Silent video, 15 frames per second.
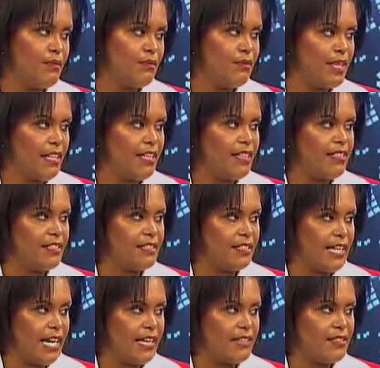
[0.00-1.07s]
being in
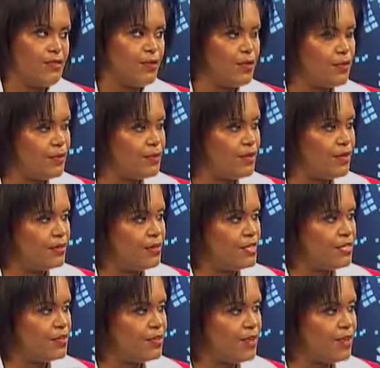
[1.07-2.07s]
guides? Were you a brownie as